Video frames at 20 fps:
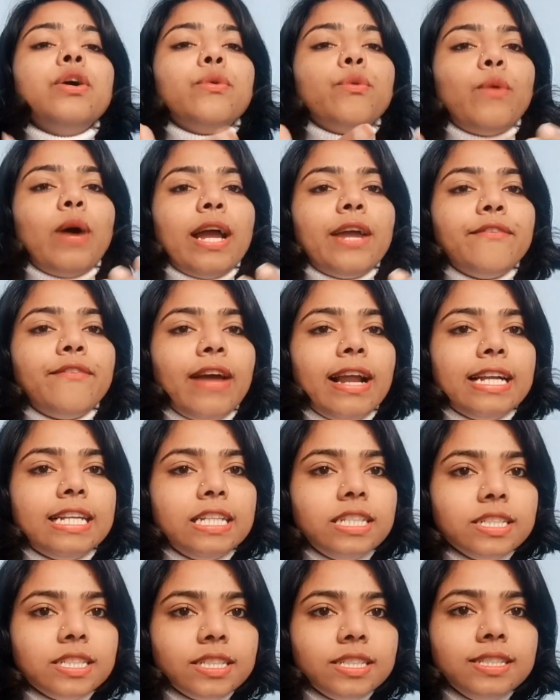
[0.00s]
Why
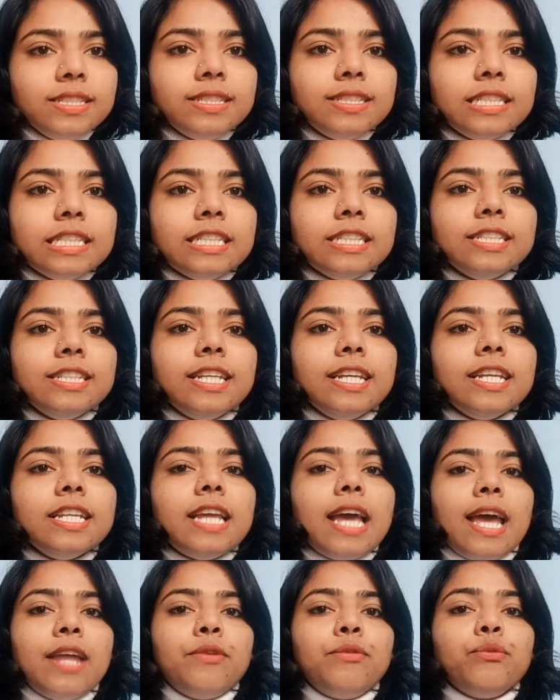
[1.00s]
validation is needed,
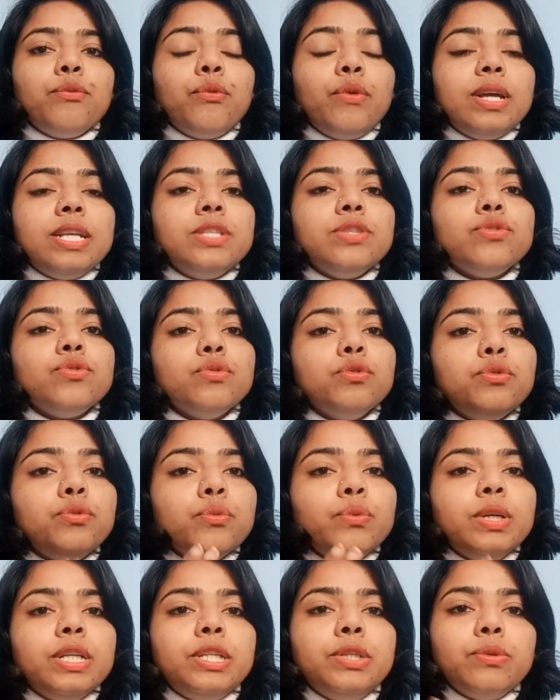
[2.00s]
and when should
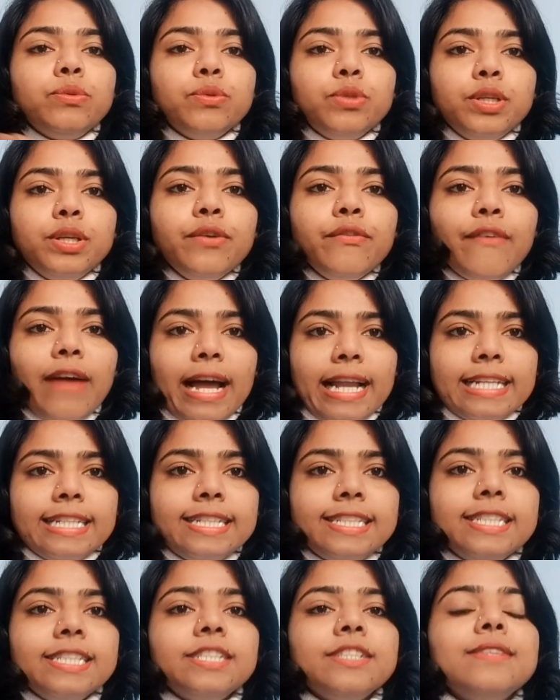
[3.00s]
we do the
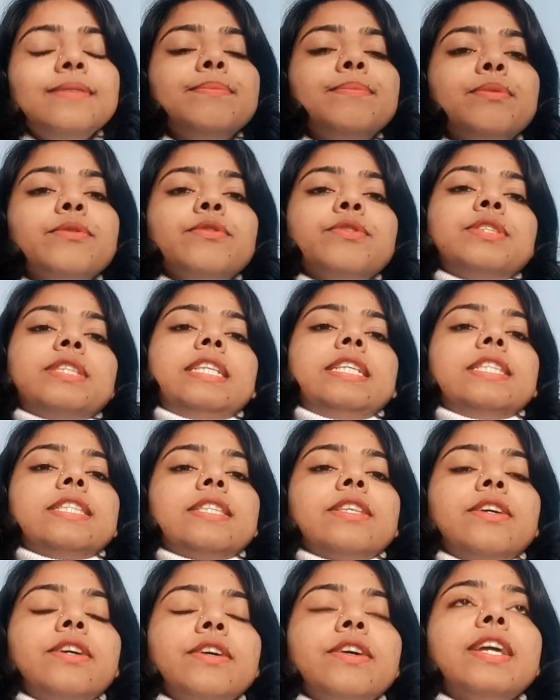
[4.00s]
validation
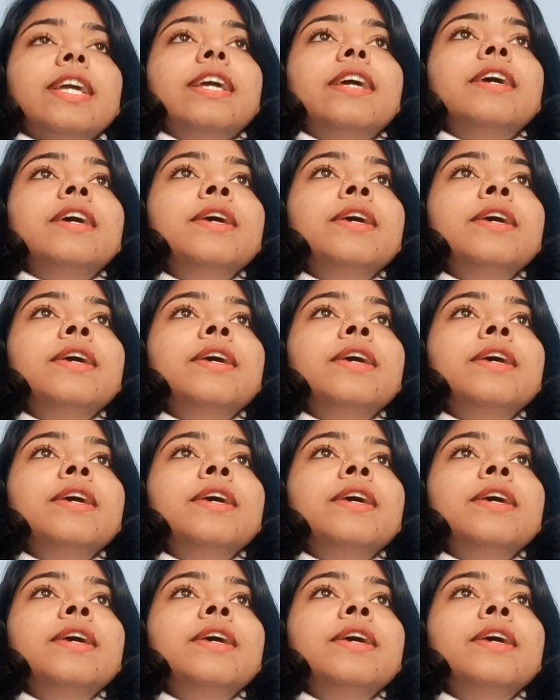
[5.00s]
process? Okay,